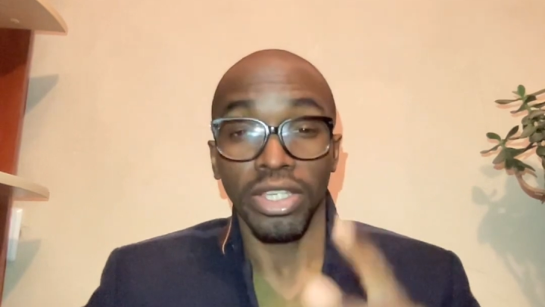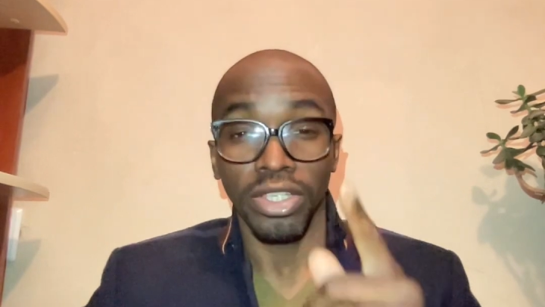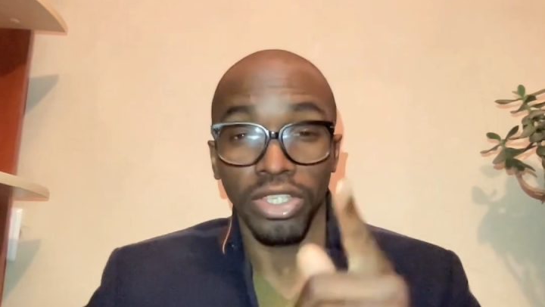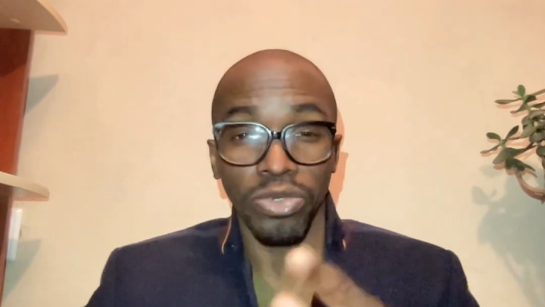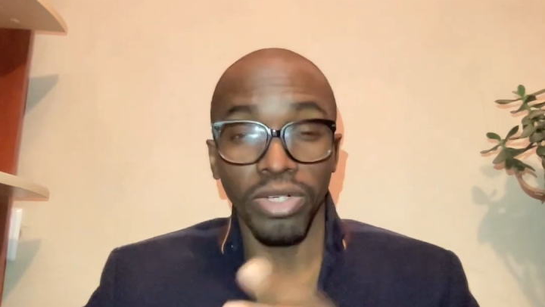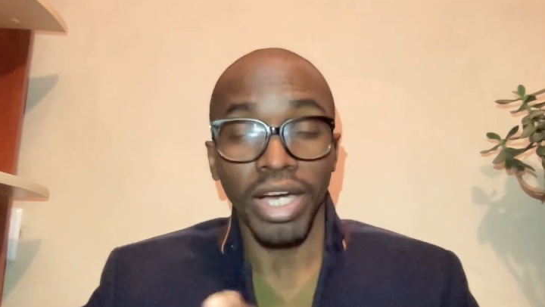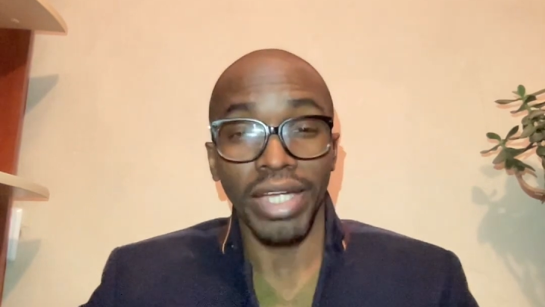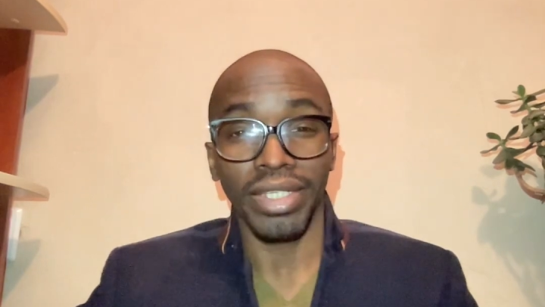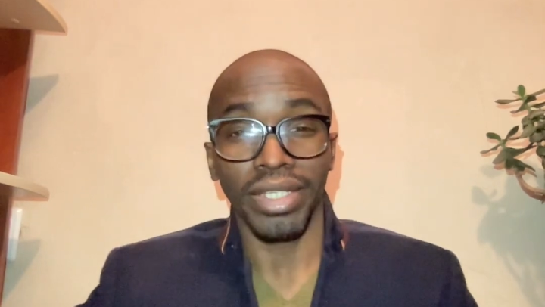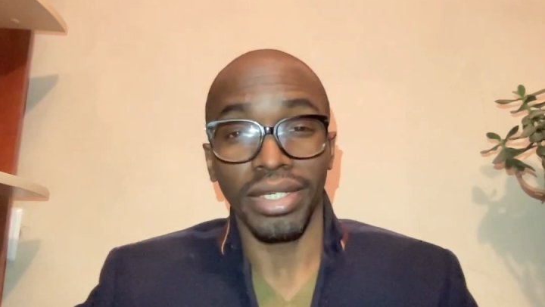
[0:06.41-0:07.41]
You
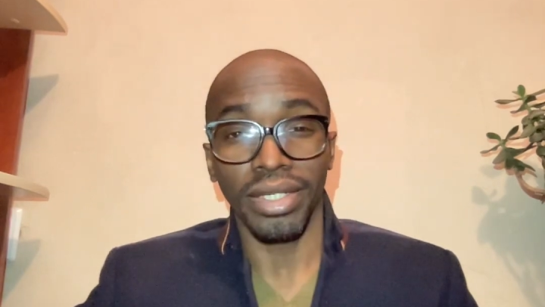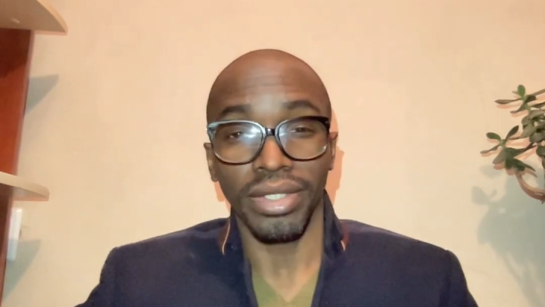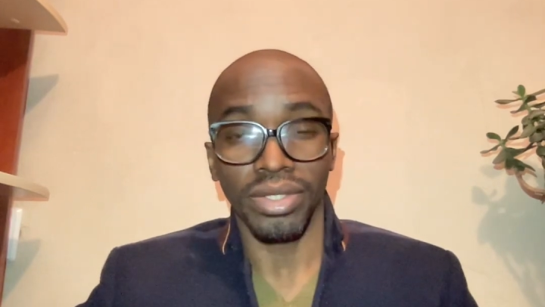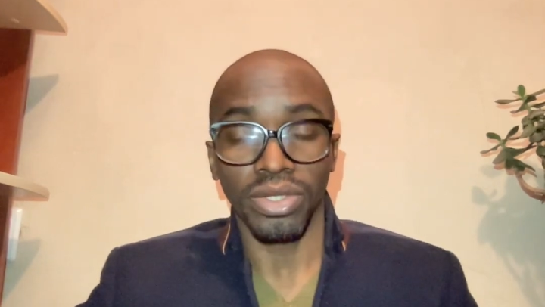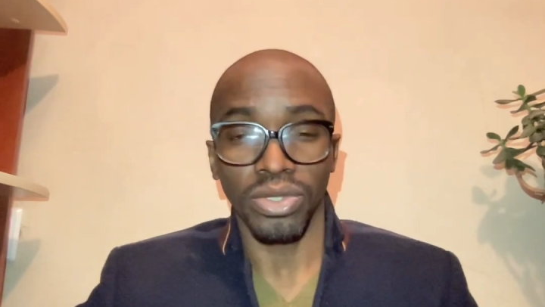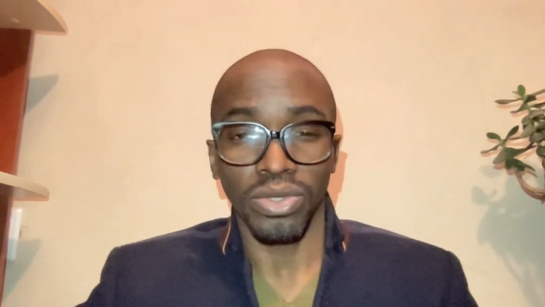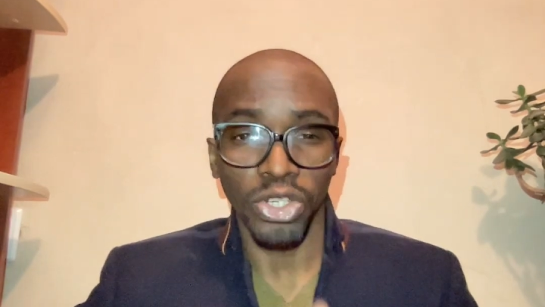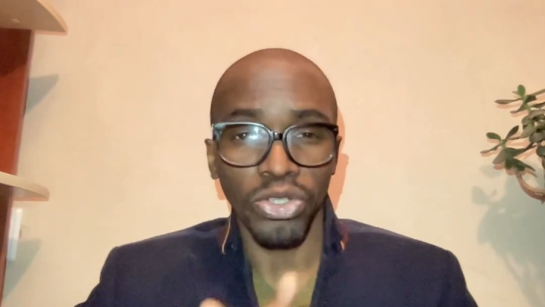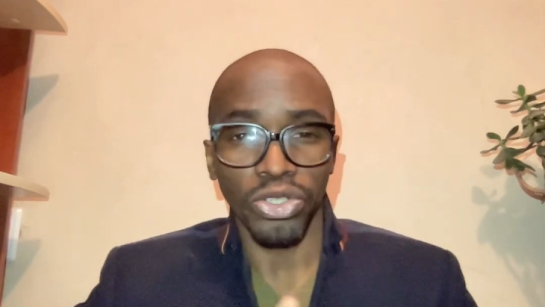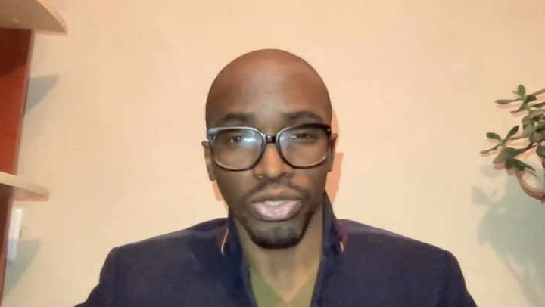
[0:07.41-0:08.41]
got the keys to
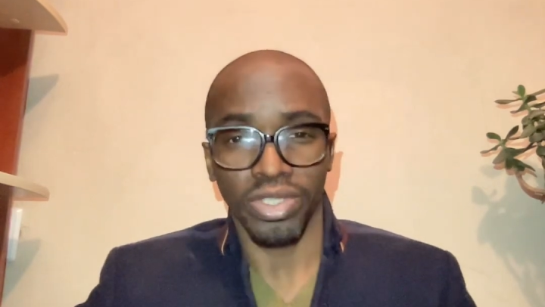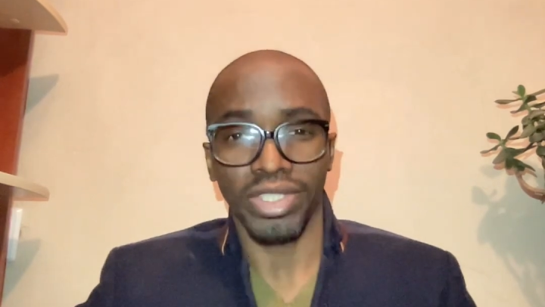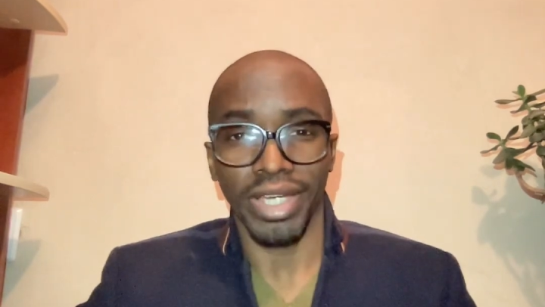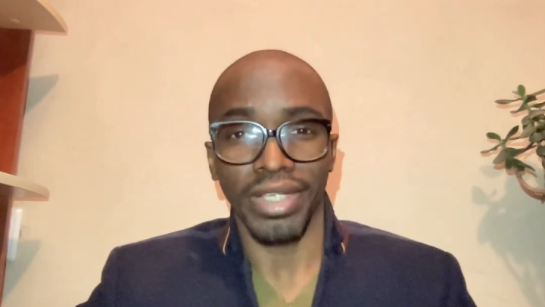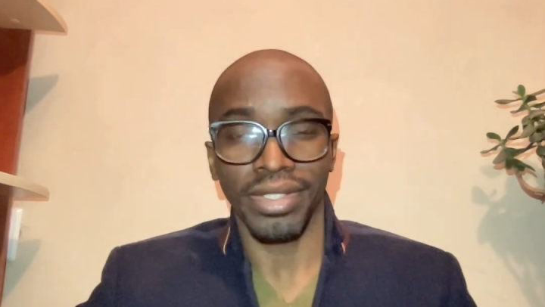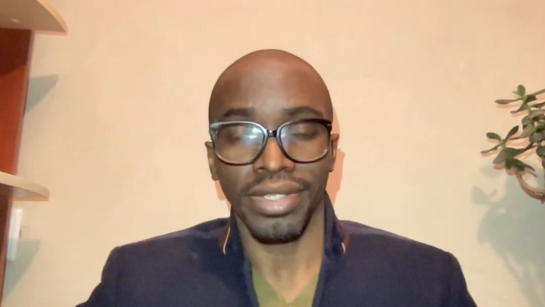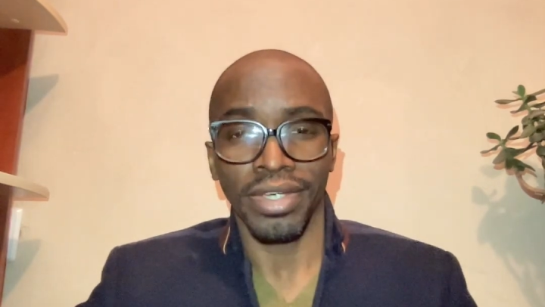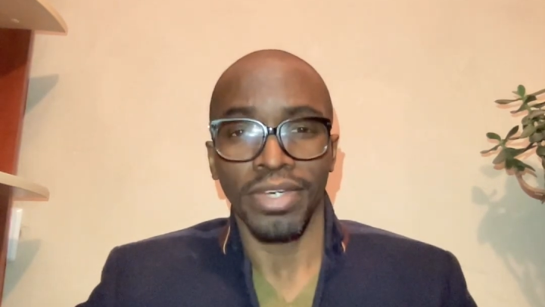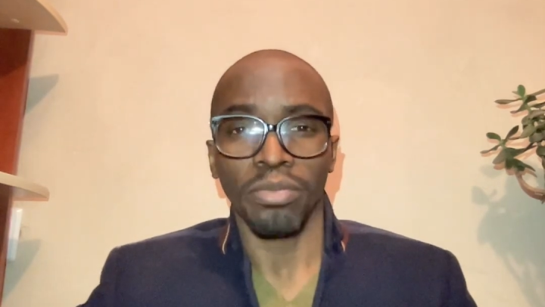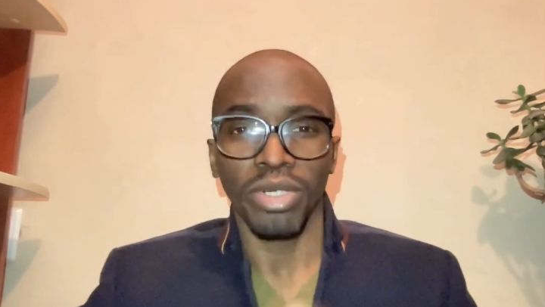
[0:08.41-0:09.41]
your success,
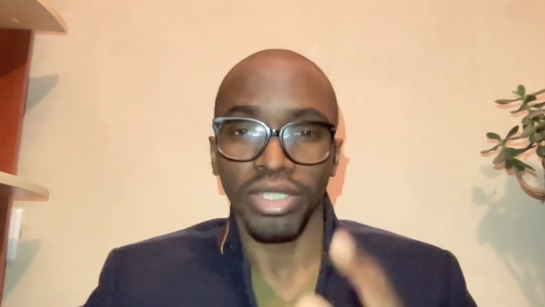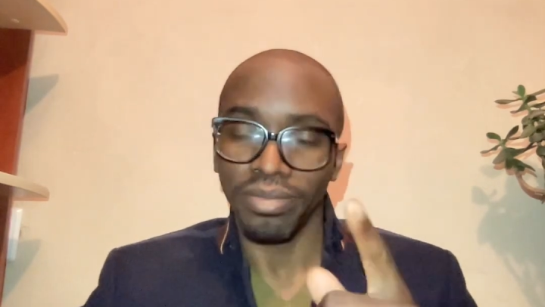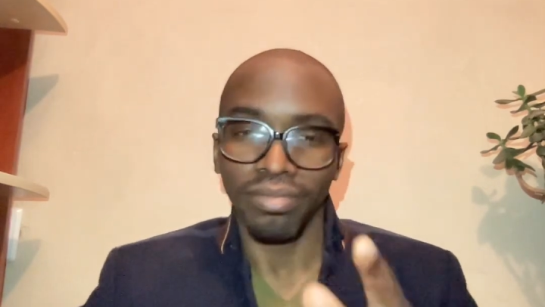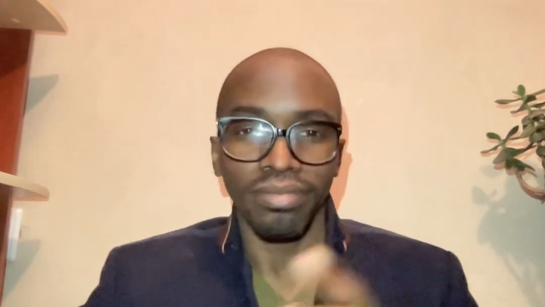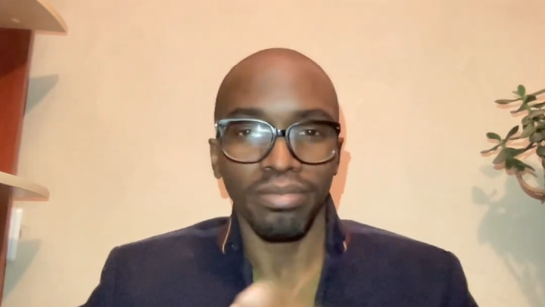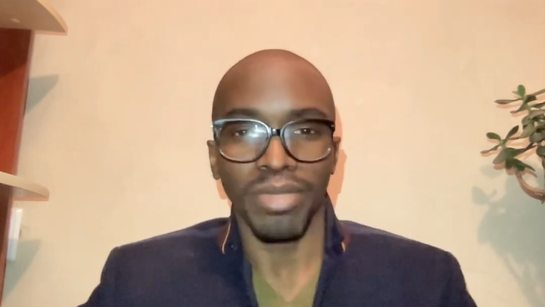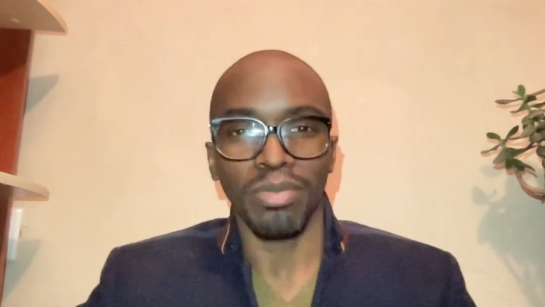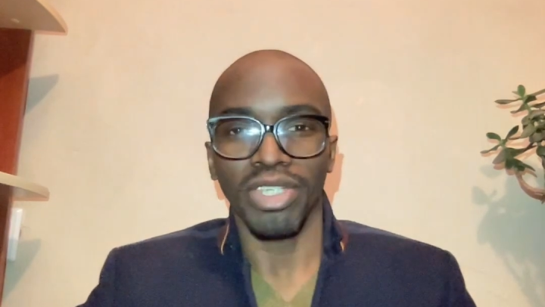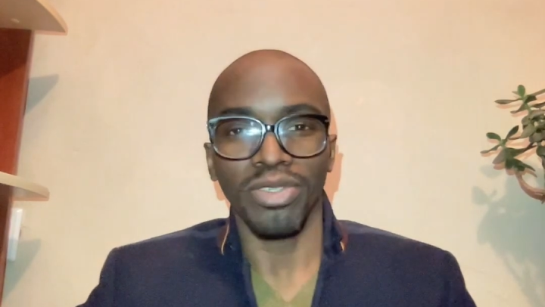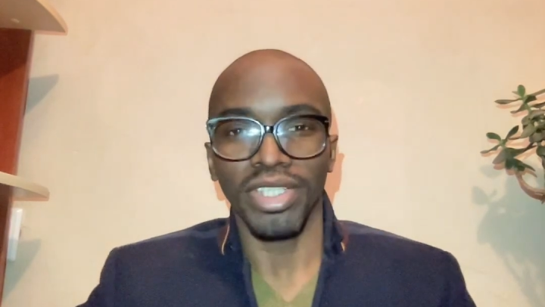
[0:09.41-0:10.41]
but
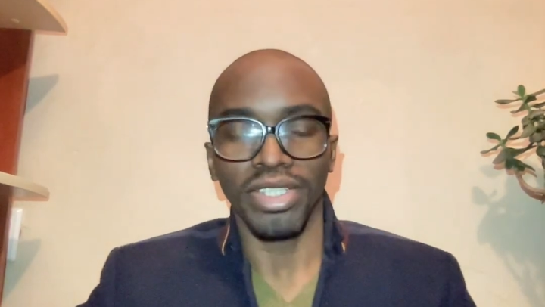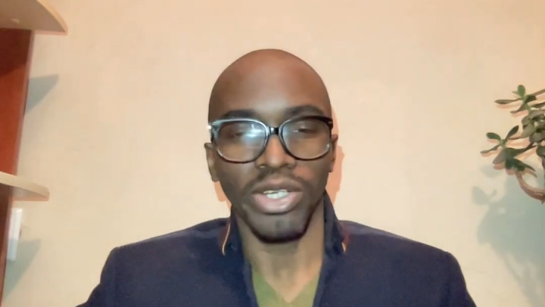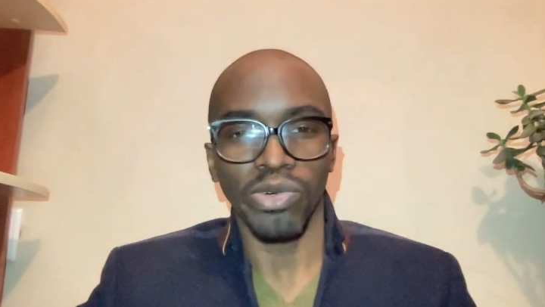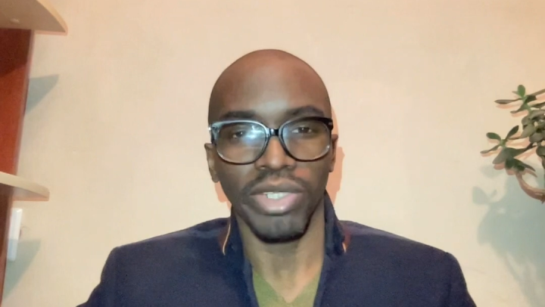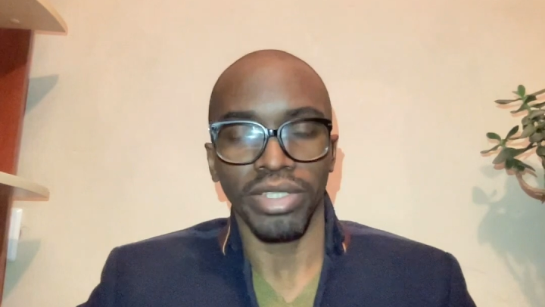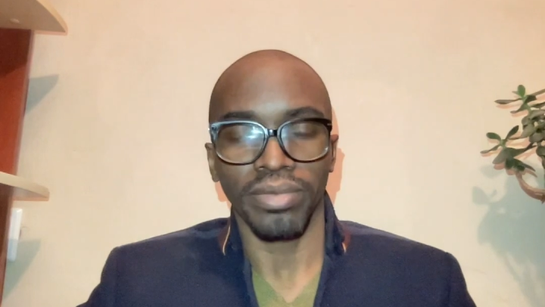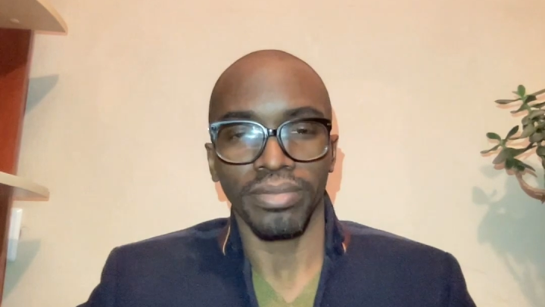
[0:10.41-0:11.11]
maybe you didn't know it.